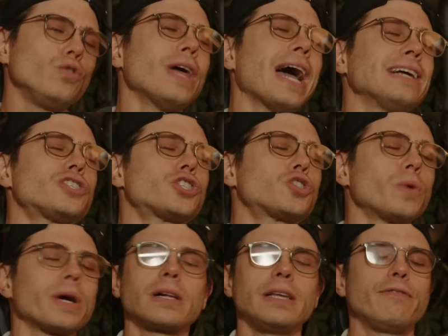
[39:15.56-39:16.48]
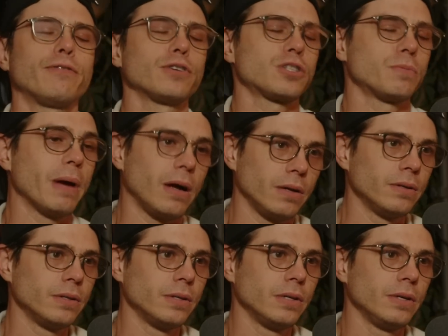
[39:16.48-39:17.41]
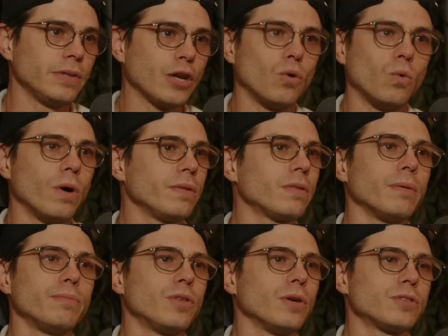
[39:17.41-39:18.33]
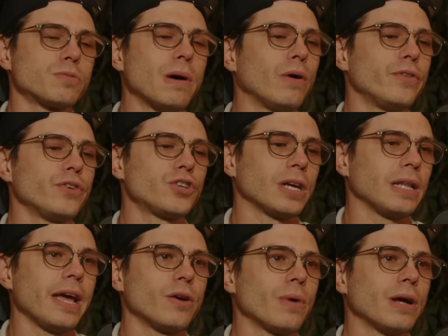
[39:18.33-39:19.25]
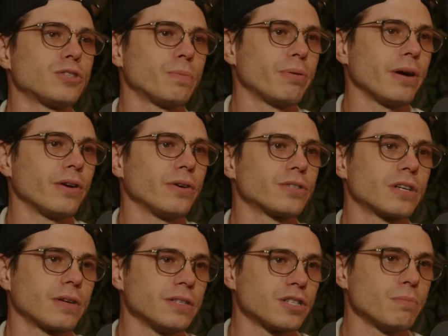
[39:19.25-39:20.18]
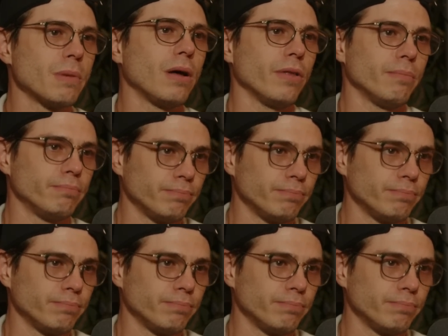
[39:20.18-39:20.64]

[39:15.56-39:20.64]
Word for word: They yeah. do that strictly for smell. They don't want the, the smell of the shit laying around so predators can smell